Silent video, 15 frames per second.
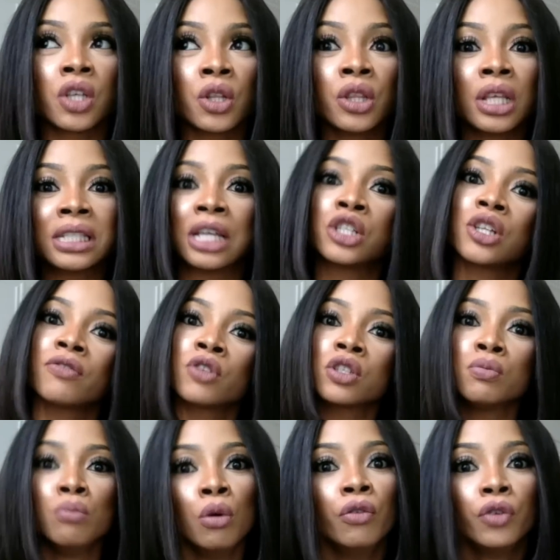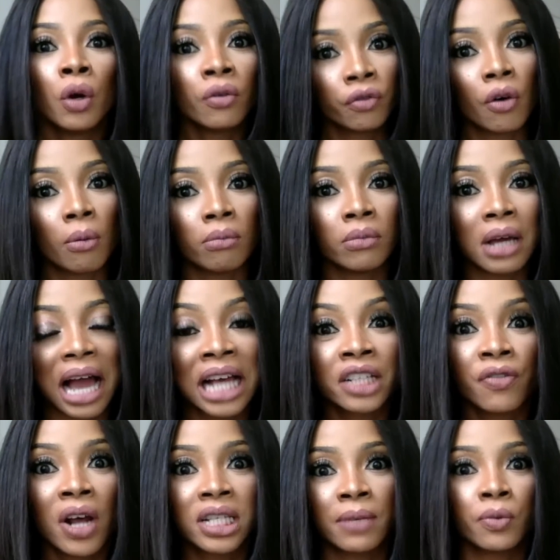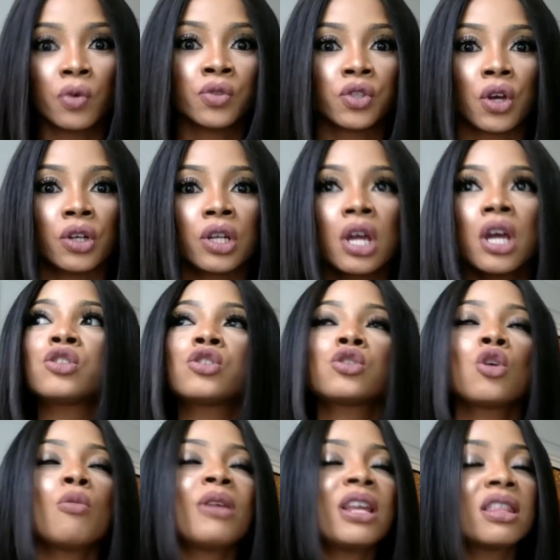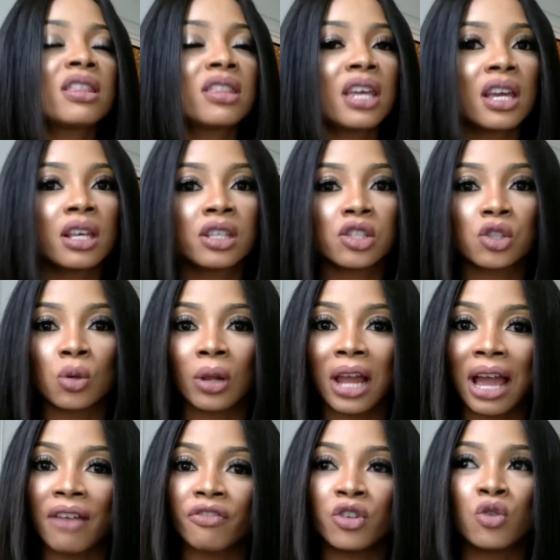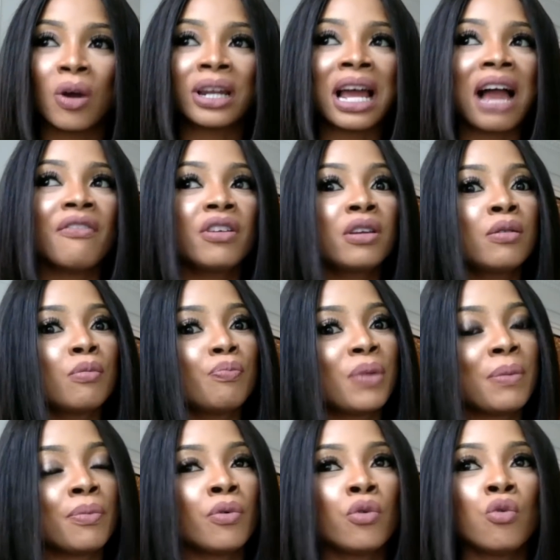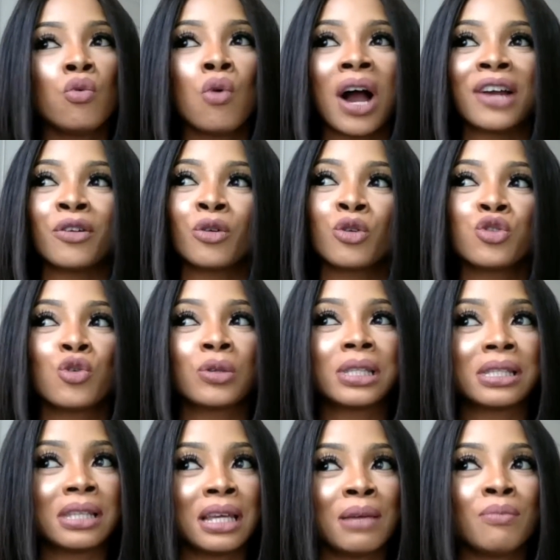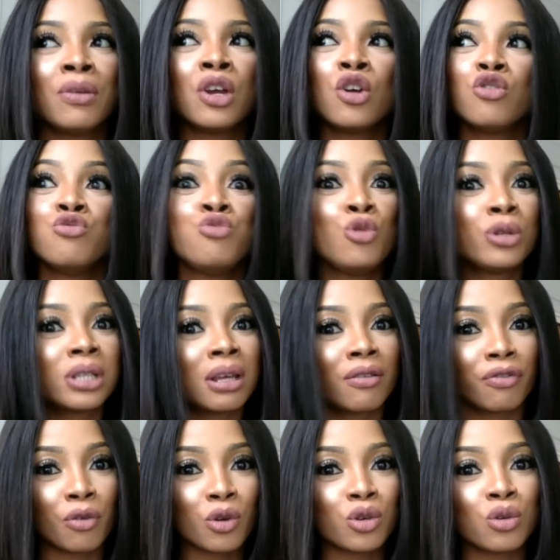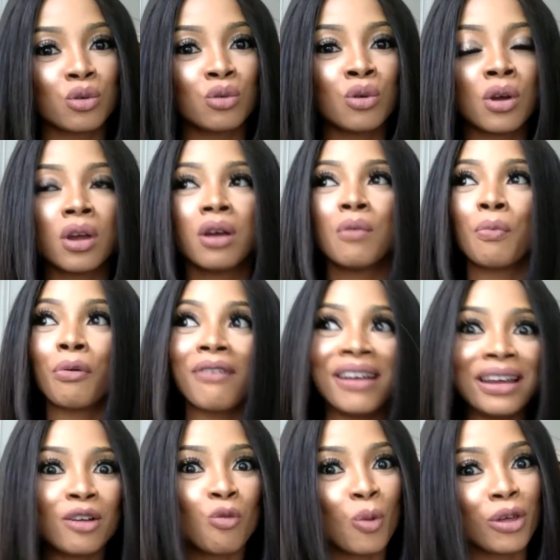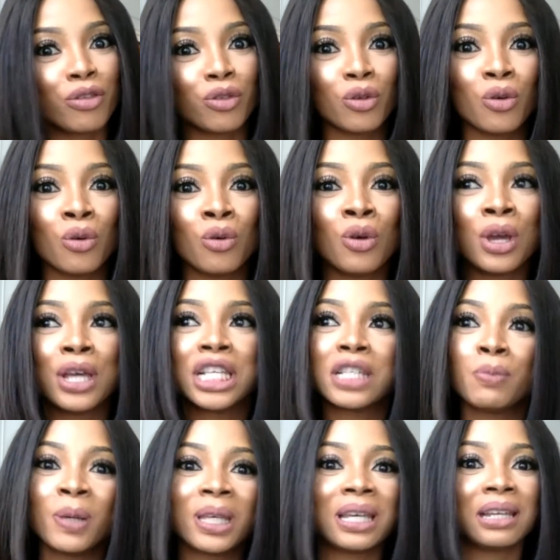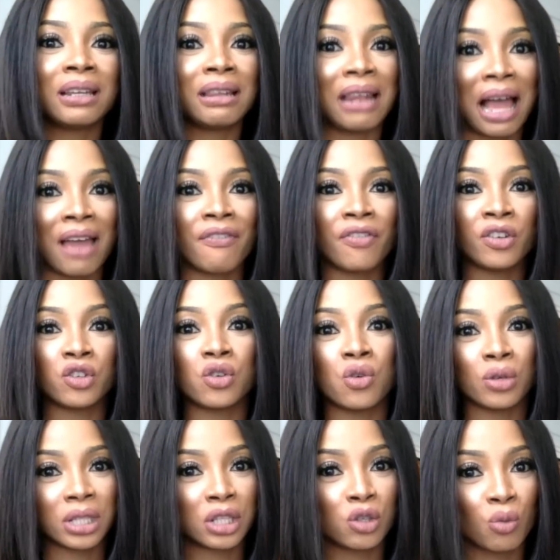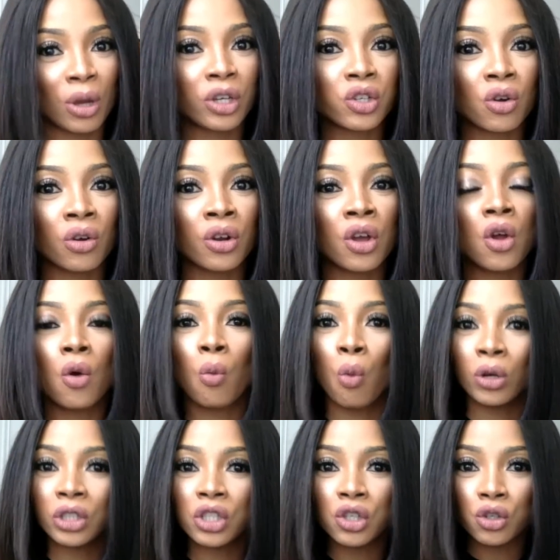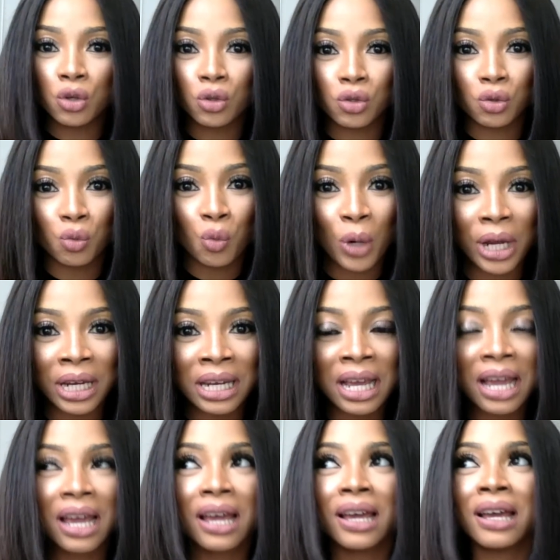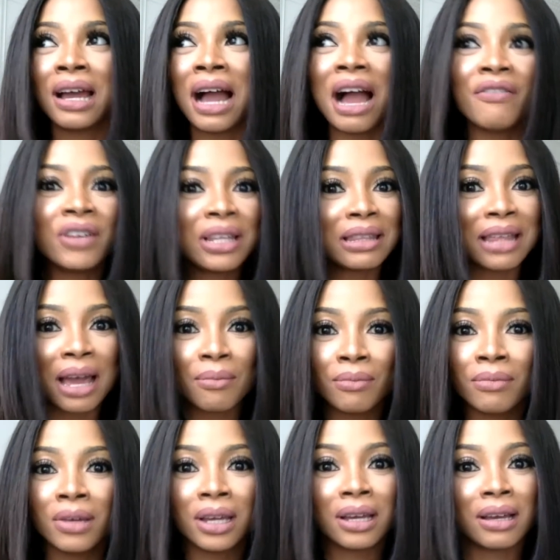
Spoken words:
certain things that you should have just moved on from, as far as I'm concerned. So many things to life, and having people who are not on your team rooting for you, praying with you, speaking life into your situation, wanting you to win. Having them